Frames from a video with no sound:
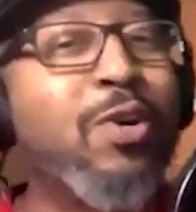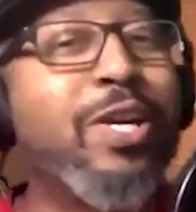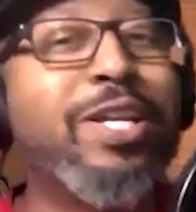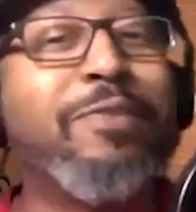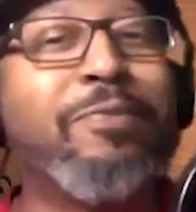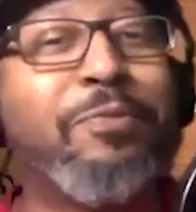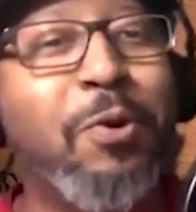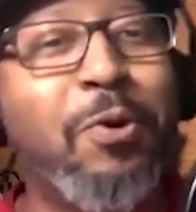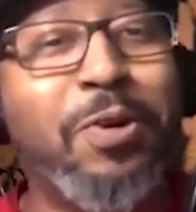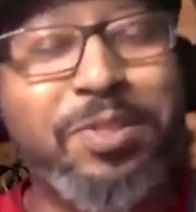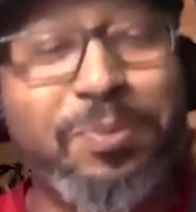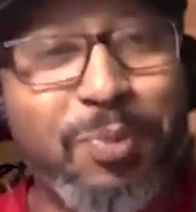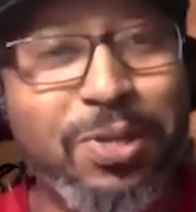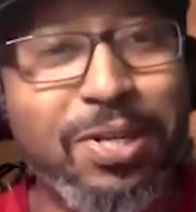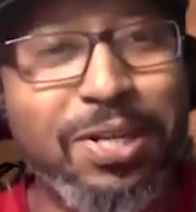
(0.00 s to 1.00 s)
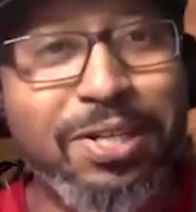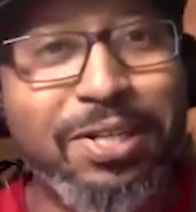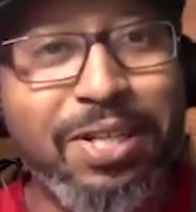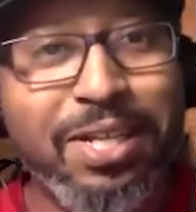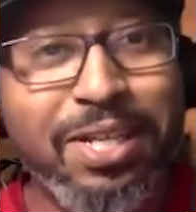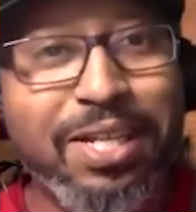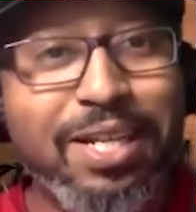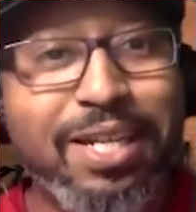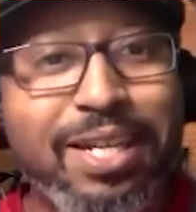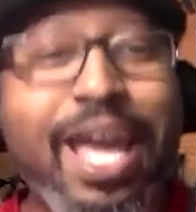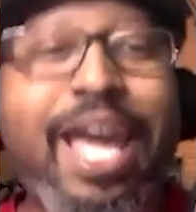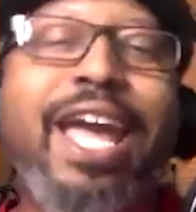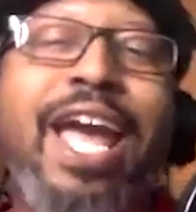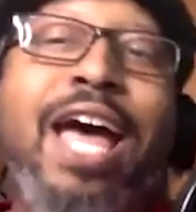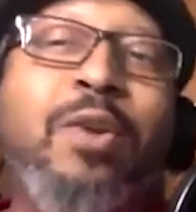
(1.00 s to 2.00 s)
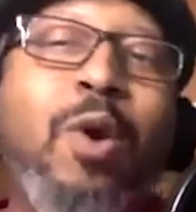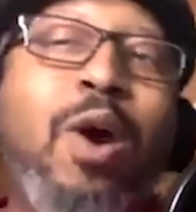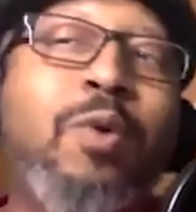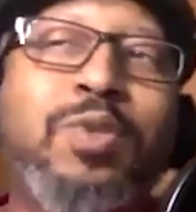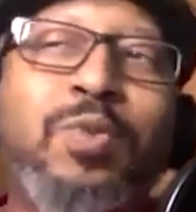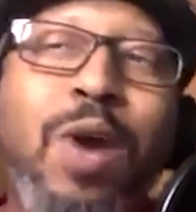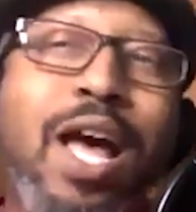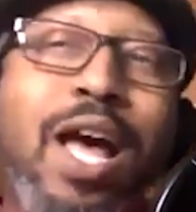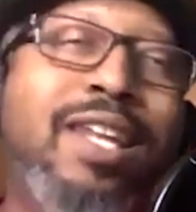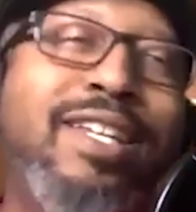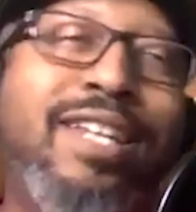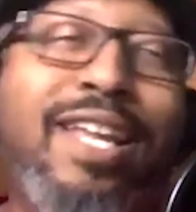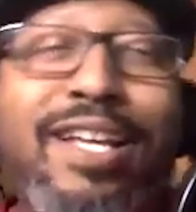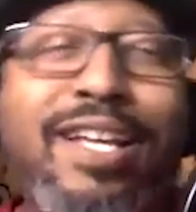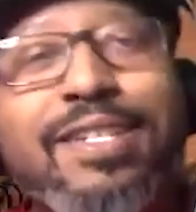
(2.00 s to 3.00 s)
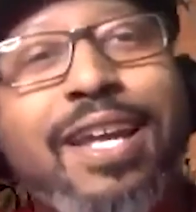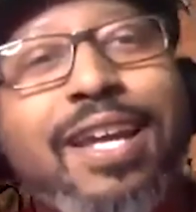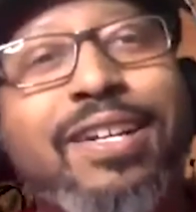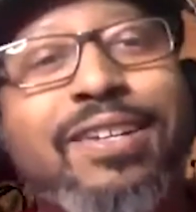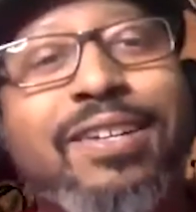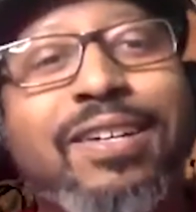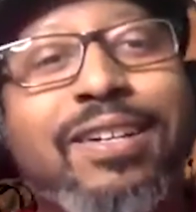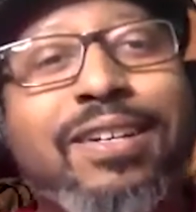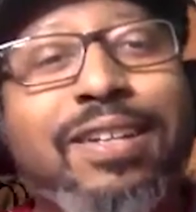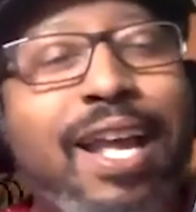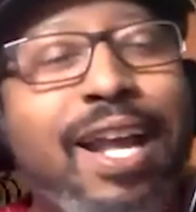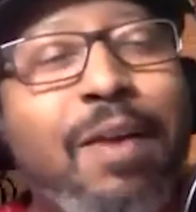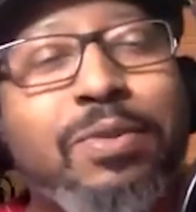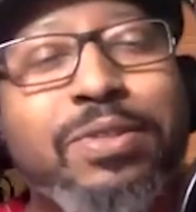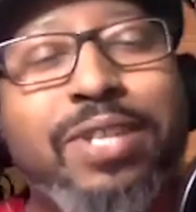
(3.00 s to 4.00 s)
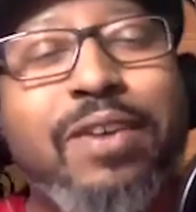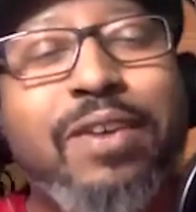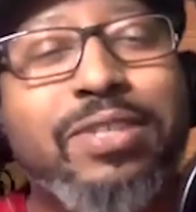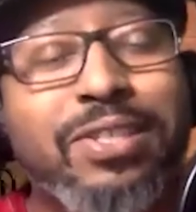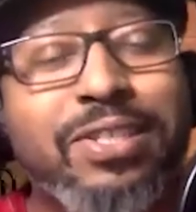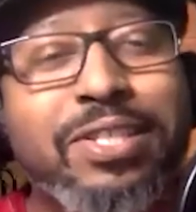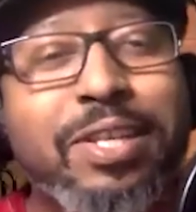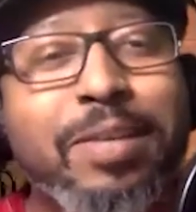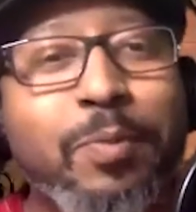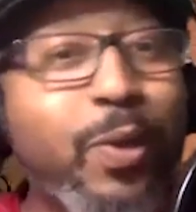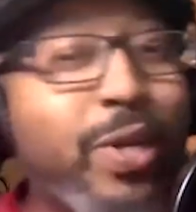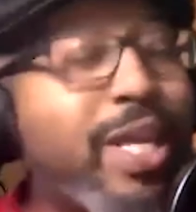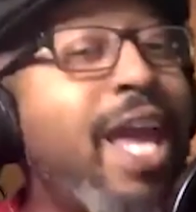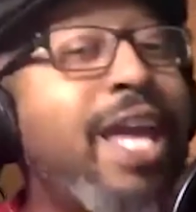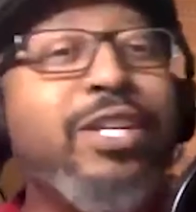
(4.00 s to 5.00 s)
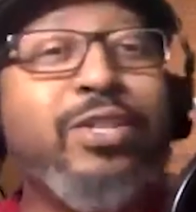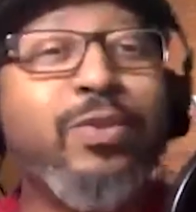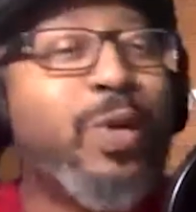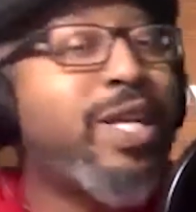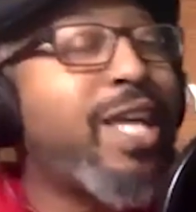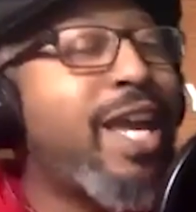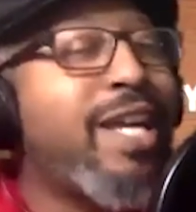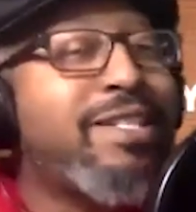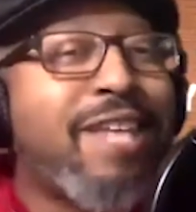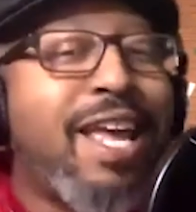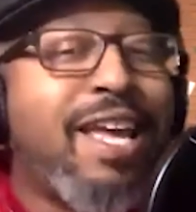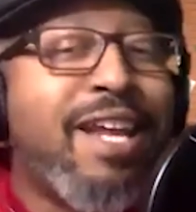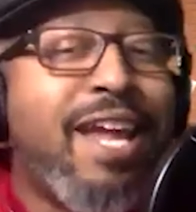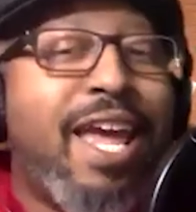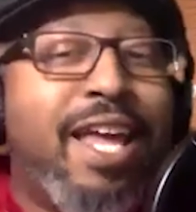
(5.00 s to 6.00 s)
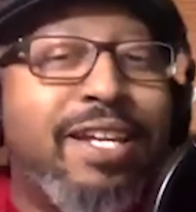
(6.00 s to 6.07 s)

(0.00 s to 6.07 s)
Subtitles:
it for us, bruh. Hey, I know I was wilding last night, girl. Like I was a little tip. We can't say that